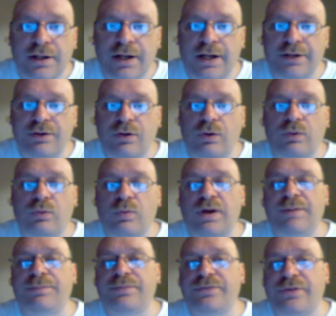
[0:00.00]
on your old
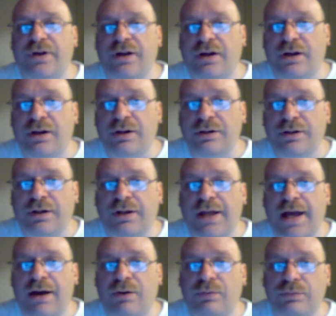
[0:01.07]
website uh,
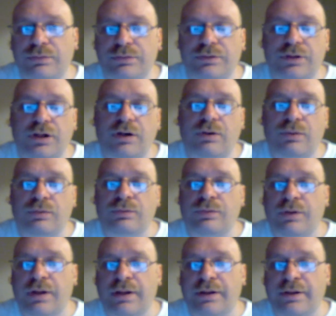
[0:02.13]
account, you know
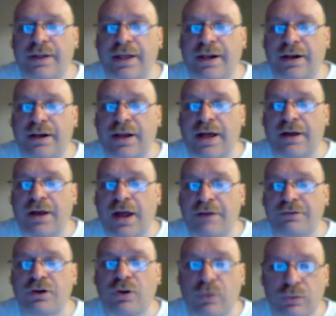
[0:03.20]
that, that I, I,
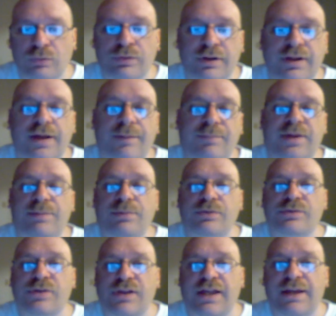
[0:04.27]
know that
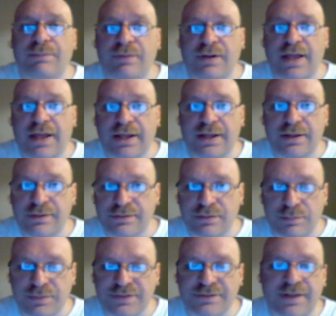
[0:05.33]
people claim that he's
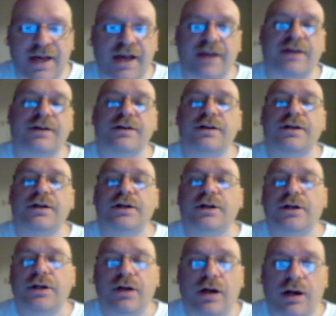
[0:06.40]
the Messiah.
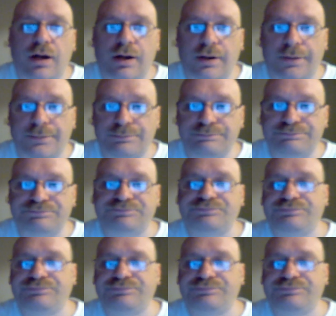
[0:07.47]
Um,